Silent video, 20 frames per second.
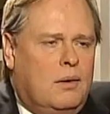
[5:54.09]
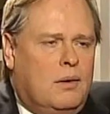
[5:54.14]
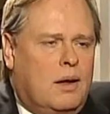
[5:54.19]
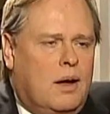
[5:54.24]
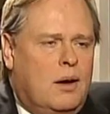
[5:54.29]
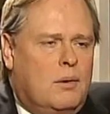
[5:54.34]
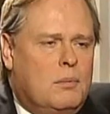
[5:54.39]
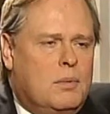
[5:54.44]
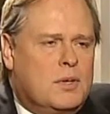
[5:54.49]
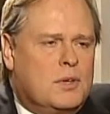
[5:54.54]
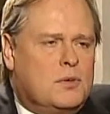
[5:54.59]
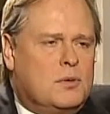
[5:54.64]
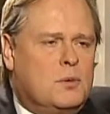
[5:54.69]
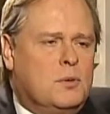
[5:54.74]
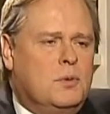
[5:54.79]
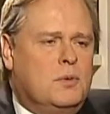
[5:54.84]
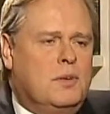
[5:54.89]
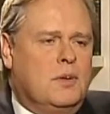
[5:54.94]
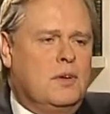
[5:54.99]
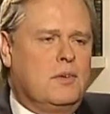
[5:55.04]
And how much
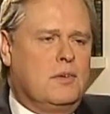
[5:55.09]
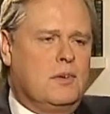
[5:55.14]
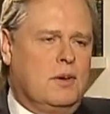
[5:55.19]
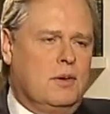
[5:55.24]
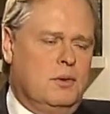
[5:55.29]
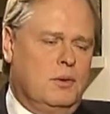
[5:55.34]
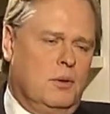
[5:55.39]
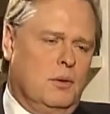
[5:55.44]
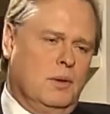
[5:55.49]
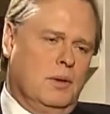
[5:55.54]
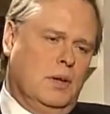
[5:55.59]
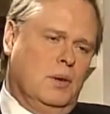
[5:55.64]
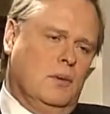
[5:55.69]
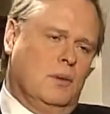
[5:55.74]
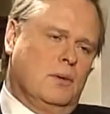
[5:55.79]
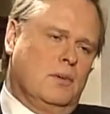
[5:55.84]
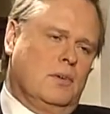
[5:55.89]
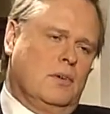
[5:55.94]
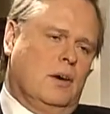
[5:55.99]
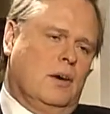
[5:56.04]
truth is there? You know the
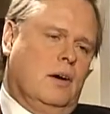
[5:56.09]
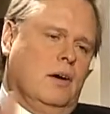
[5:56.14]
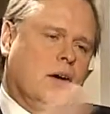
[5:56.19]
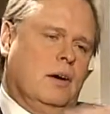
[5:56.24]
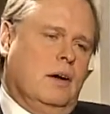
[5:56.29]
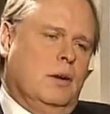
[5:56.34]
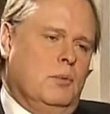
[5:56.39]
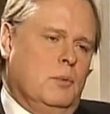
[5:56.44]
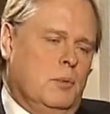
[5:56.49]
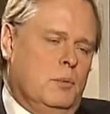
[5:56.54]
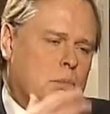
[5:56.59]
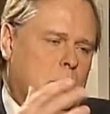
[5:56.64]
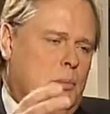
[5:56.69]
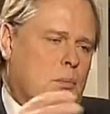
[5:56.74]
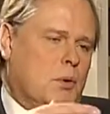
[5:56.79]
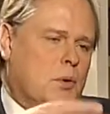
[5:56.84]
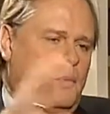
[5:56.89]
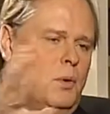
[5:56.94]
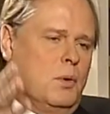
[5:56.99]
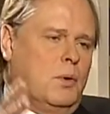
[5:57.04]
old saw, and
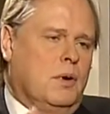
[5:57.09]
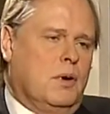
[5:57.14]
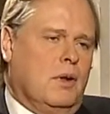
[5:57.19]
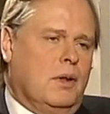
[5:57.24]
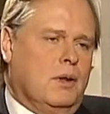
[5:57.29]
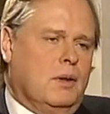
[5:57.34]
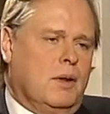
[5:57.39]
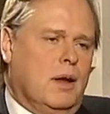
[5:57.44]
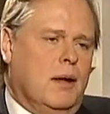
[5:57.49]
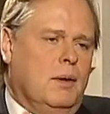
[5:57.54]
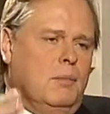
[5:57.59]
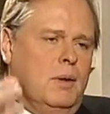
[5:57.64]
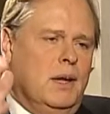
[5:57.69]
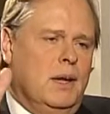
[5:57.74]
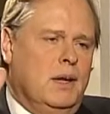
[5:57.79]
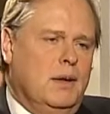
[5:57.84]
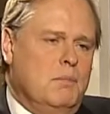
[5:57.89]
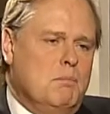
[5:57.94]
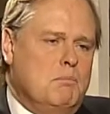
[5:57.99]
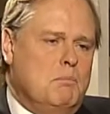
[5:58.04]
people quote it all the time:
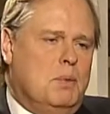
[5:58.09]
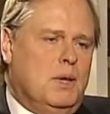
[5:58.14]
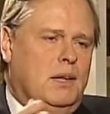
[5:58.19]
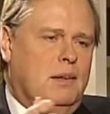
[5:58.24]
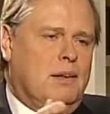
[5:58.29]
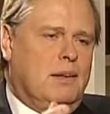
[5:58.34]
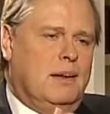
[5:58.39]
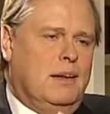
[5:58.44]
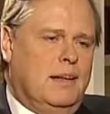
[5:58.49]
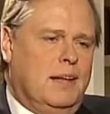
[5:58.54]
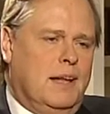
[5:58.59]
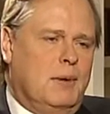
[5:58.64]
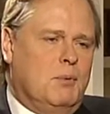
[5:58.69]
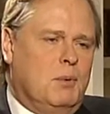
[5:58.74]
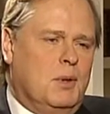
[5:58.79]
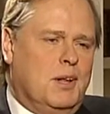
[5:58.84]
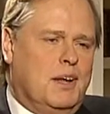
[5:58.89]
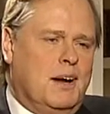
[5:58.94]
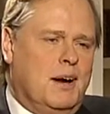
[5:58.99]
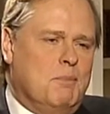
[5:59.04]
"Build it, and they
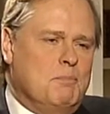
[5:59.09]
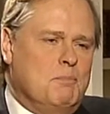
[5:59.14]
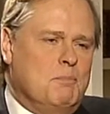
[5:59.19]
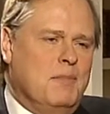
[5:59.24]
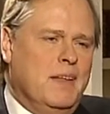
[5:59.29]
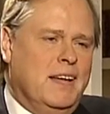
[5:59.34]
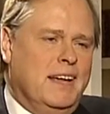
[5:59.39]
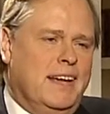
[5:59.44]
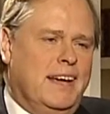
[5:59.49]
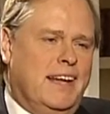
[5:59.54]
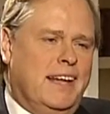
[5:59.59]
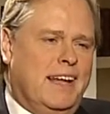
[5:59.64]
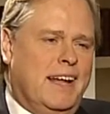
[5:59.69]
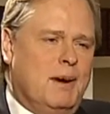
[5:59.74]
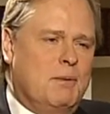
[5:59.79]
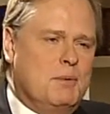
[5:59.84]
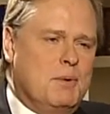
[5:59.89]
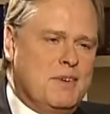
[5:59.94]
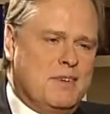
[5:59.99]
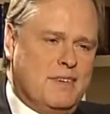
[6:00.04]
will come." And
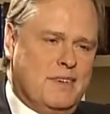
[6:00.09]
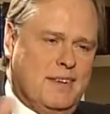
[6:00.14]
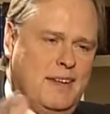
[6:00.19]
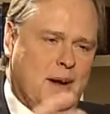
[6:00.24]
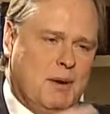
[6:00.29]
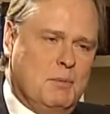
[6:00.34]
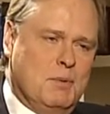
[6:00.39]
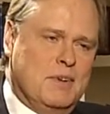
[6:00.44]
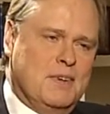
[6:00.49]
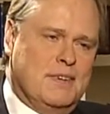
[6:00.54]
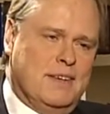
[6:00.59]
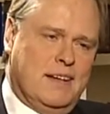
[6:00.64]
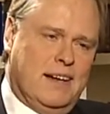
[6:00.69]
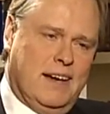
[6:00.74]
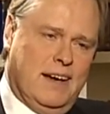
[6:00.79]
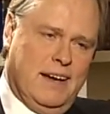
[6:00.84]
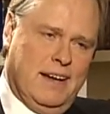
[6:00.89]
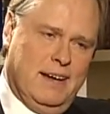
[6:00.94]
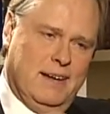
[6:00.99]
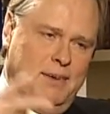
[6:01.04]
that was the
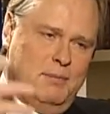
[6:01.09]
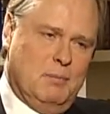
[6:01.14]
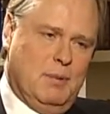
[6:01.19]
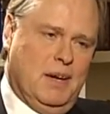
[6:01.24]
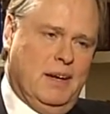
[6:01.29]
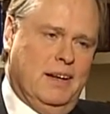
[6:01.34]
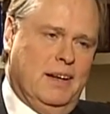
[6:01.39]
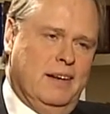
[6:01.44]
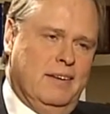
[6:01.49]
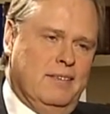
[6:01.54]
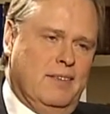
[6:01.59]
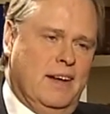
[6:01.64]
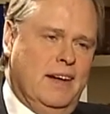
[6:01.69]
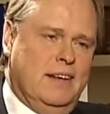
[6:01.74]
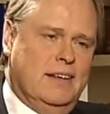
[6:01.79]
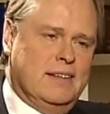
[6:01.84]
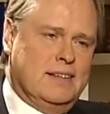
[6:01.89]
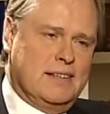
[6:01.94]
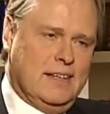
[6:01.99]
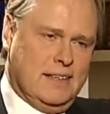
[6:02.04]
guy in
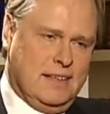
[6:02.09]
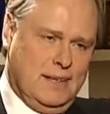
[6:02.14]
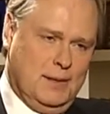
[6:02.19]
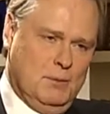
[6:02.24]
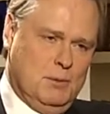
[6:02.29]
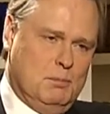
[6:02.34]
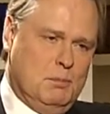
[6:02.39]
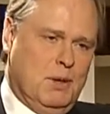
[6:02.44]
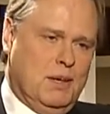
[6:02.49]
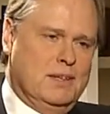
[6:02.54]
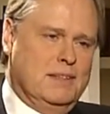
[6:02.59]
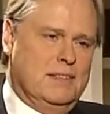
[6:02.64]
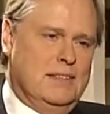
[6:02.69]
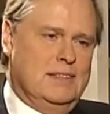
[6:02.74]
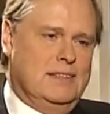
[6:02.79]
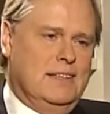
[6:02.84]
Vegas. I think it was Bugsy